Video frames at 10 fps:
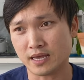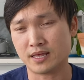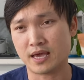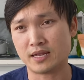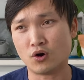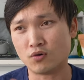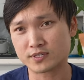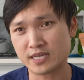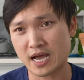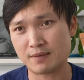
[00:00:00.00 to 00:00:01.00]
and then over
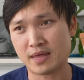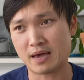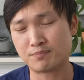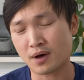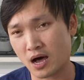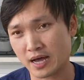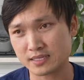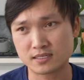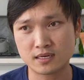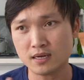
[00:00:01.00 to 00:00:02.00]
time that pot,